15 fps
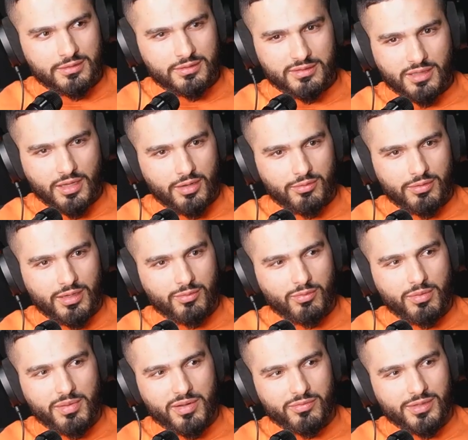yo, like,
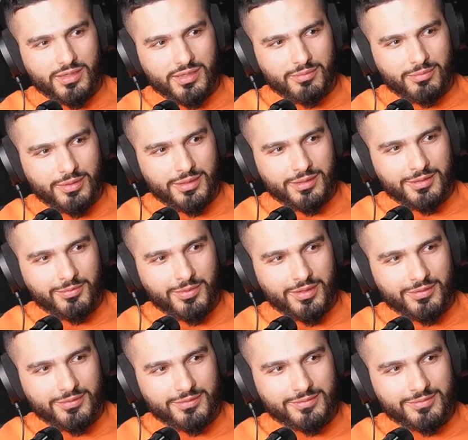what am I really complaining
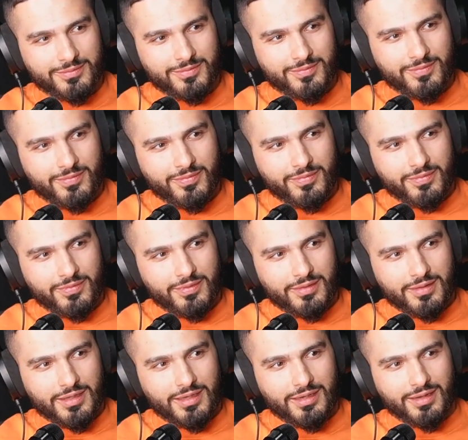about
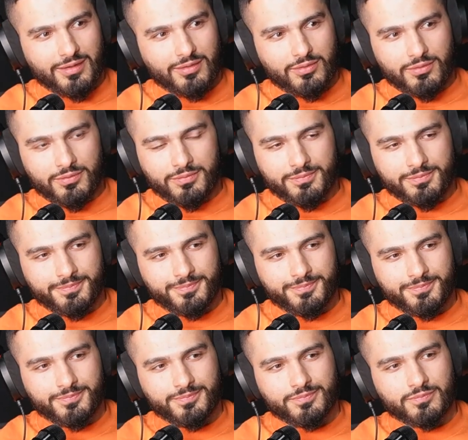in London?
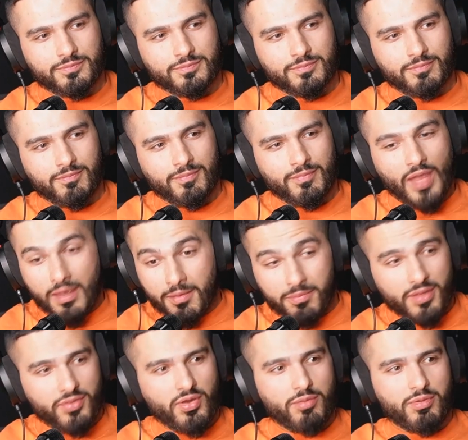
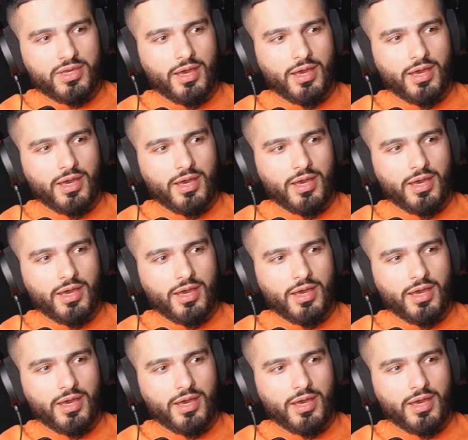But there we go.